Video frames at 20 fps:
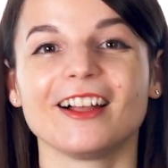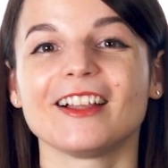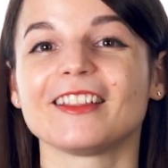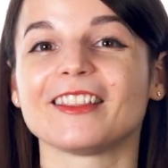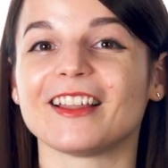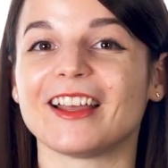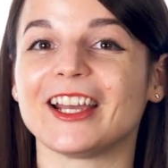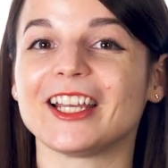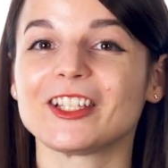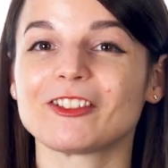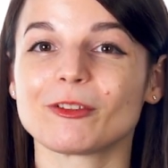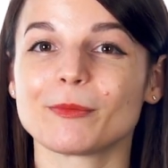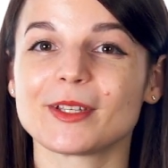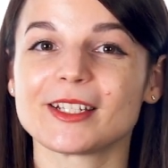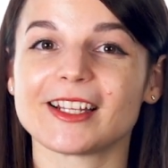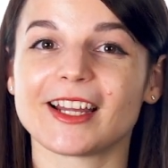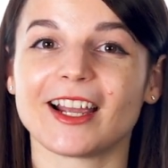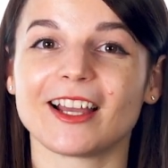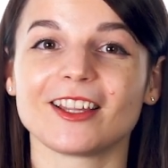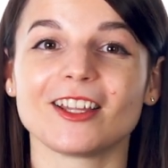Lines from the
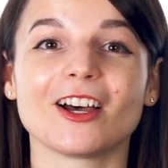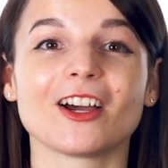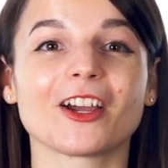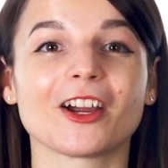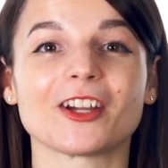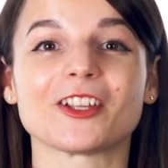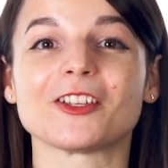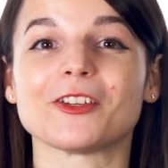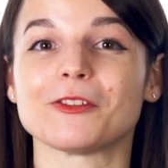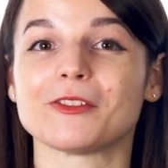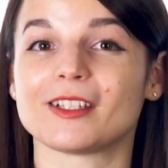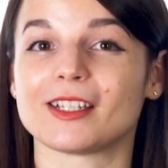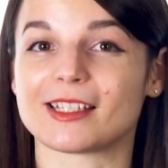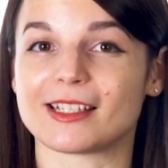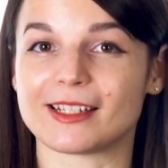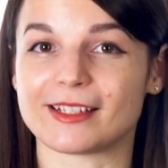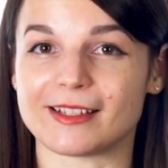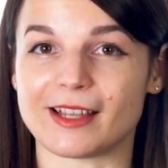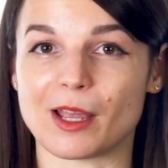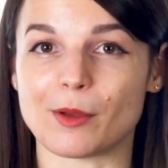dialogue are used as
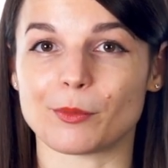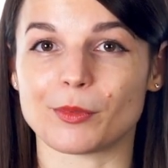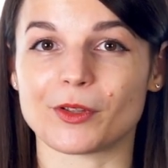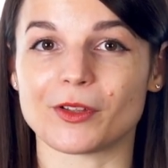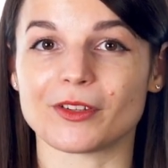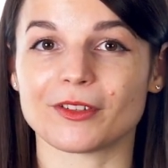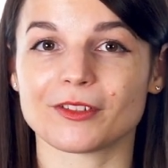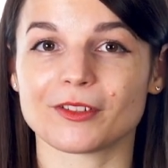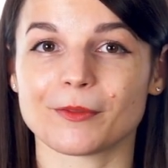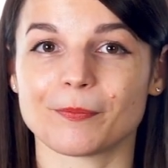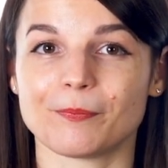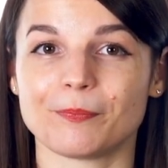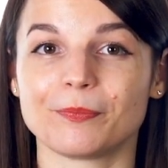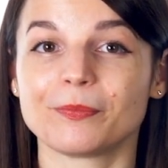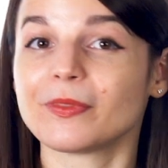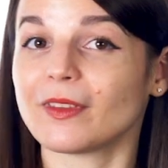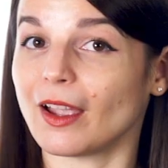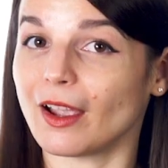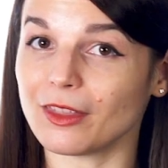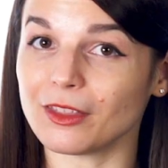examples.
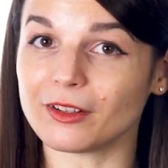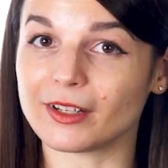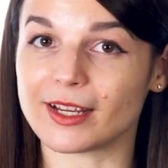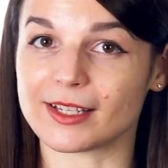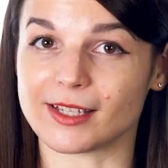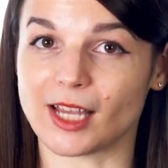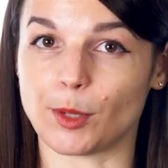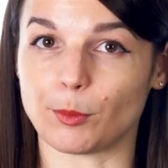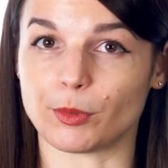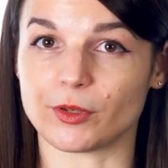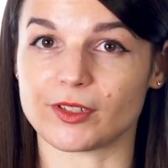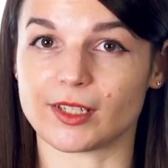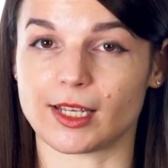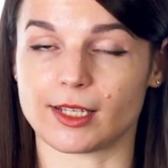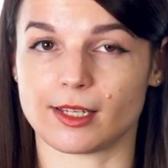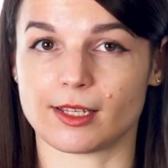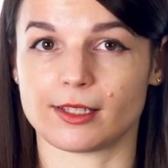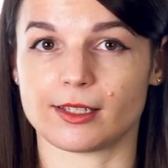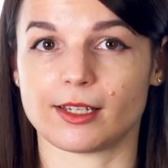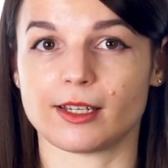Other example
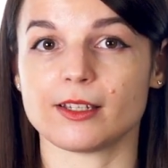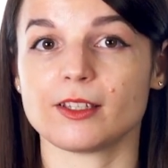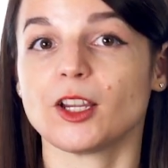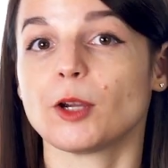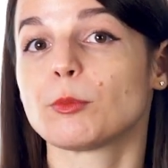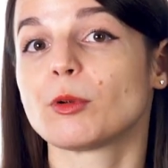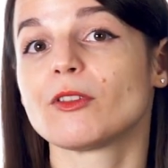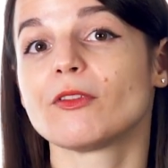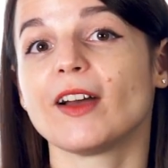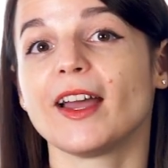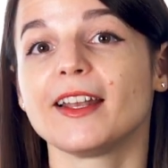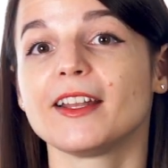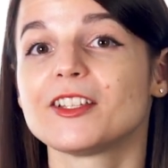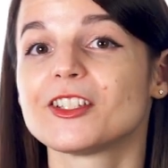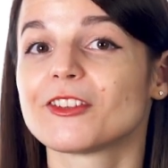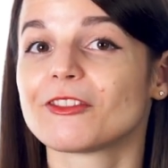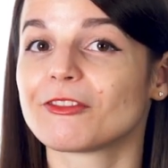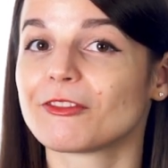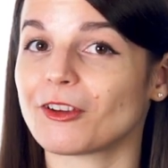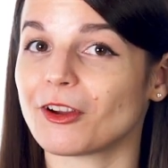sentences are provided
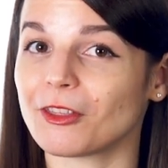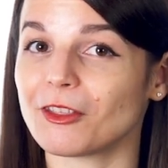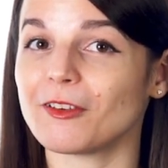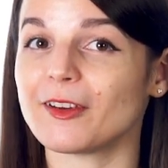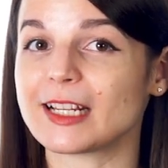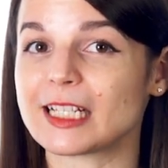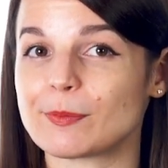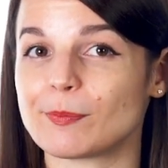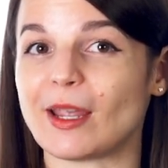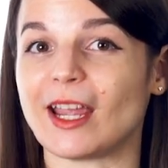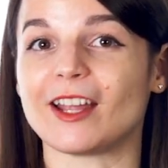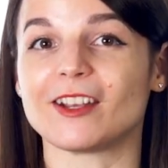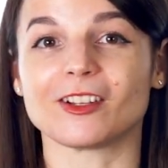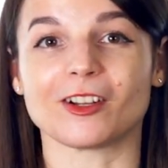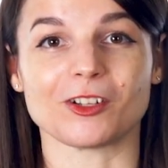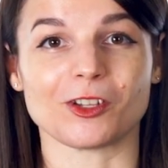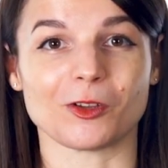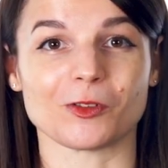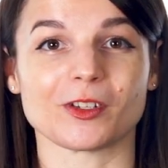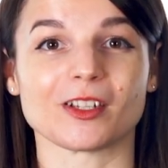to further expand
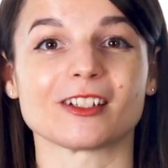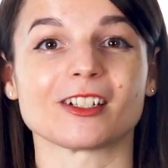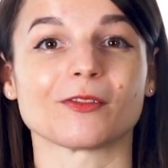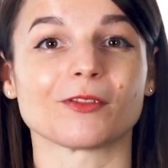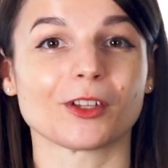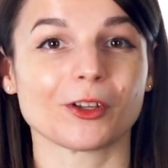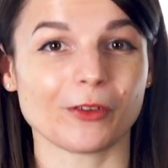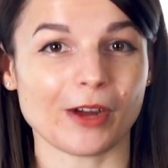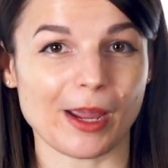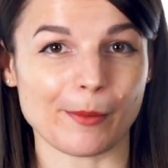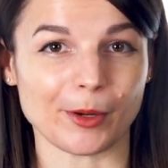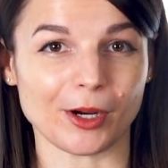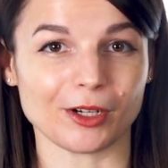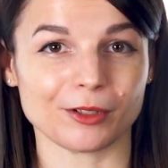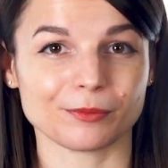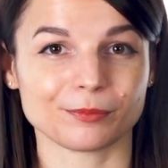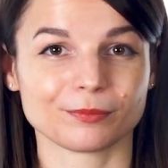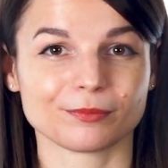on usage of the grammar.